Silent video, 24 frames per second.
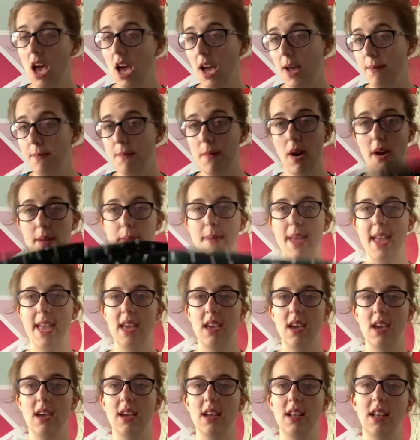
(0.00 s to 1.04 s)
Might make
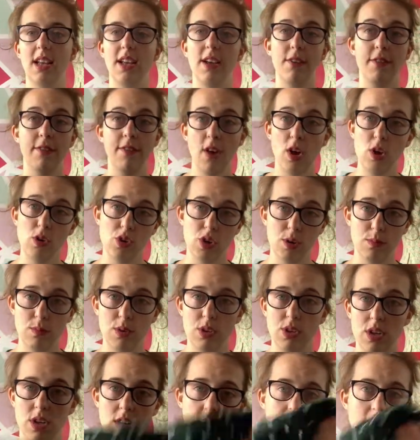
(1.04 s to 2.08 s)
like a faux
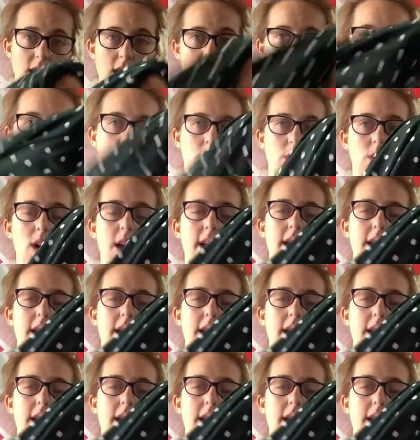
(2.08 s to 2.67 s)
jumpsuit that I know